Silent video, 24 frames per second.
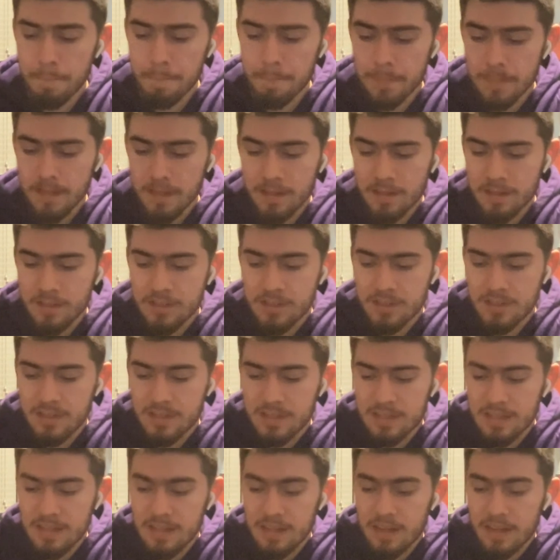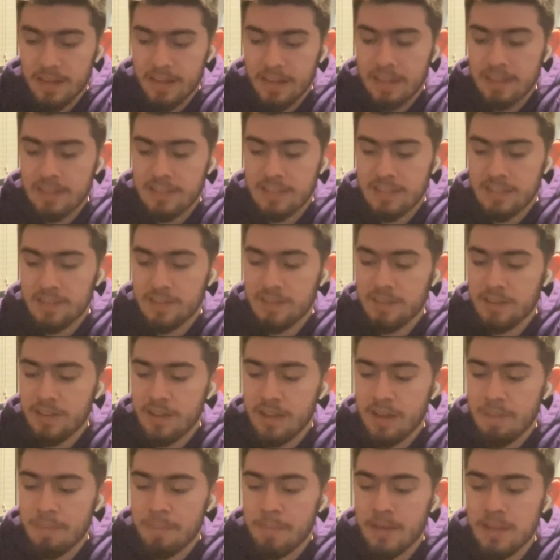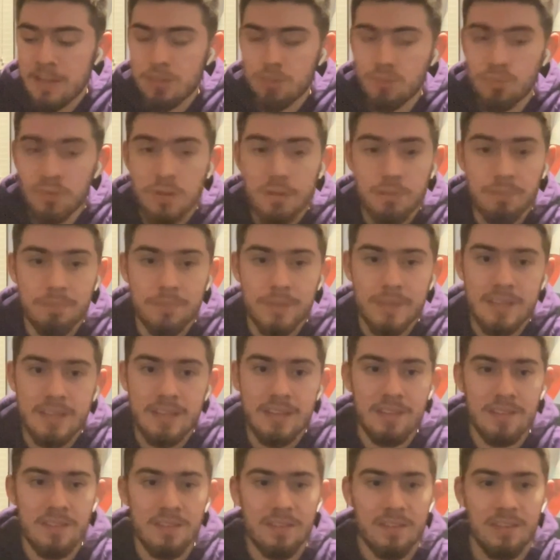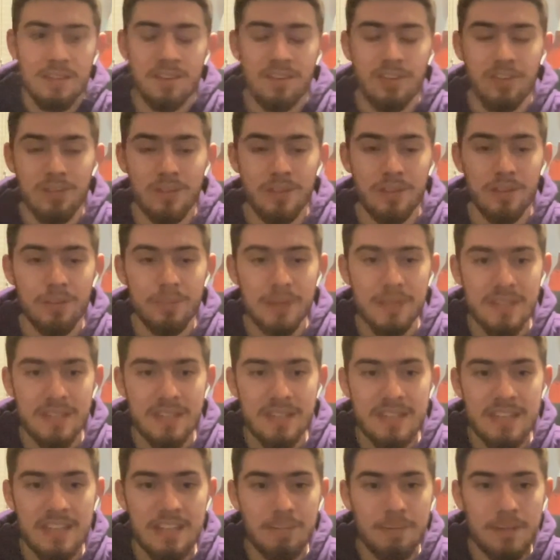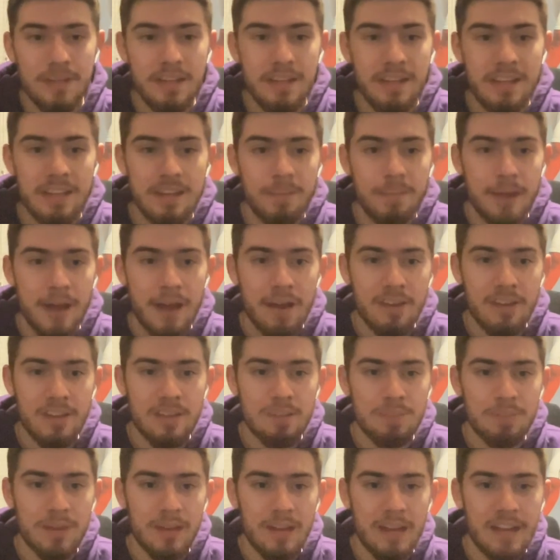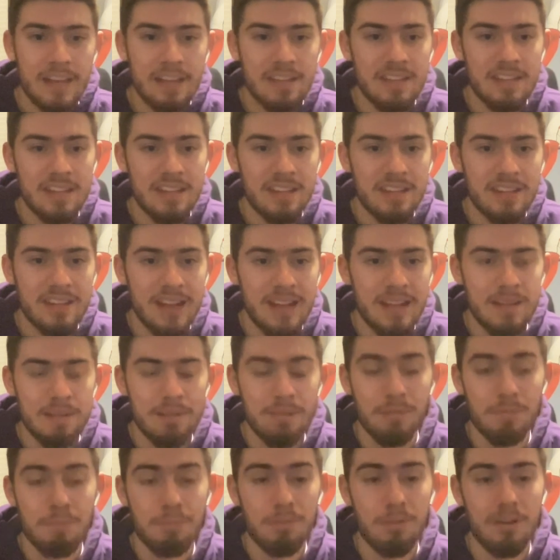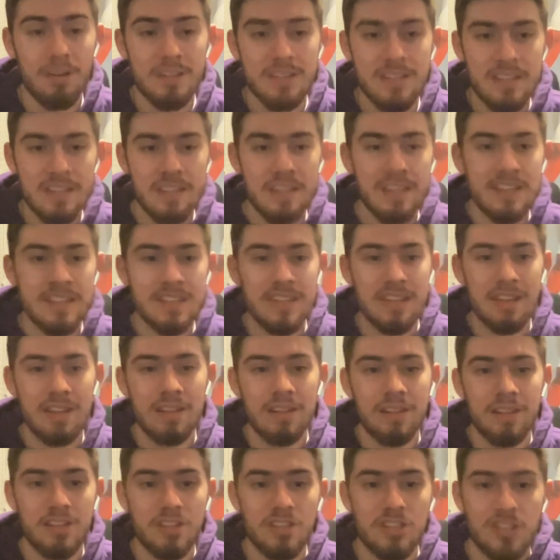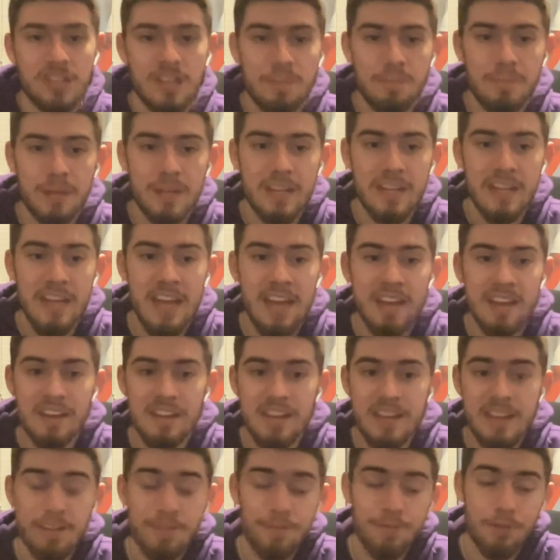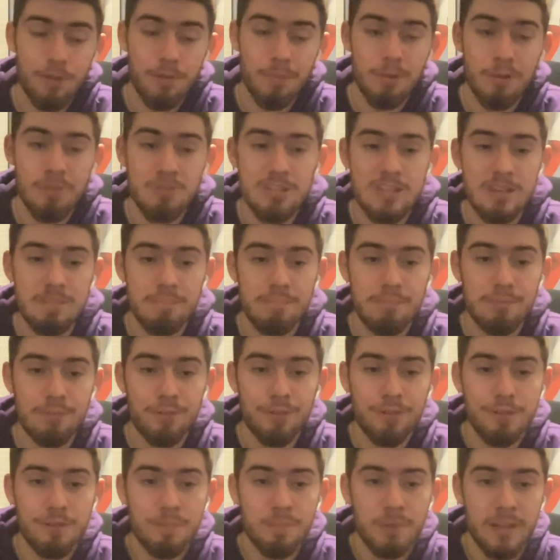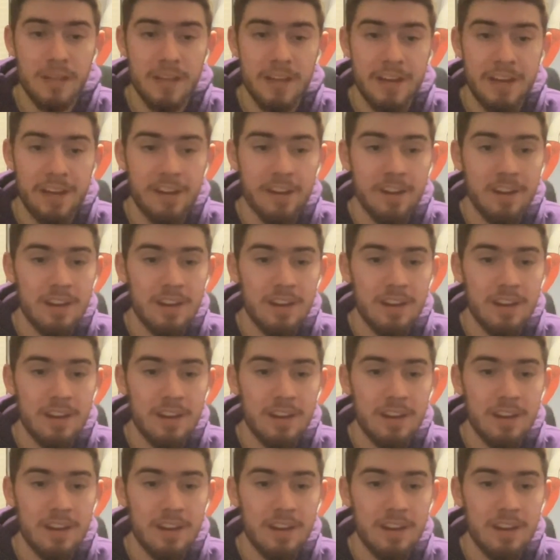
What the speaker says: I guess I may as well be, a little bit sneak peeky about it, but I think that Brunson is a legitimate candidate for most improved player.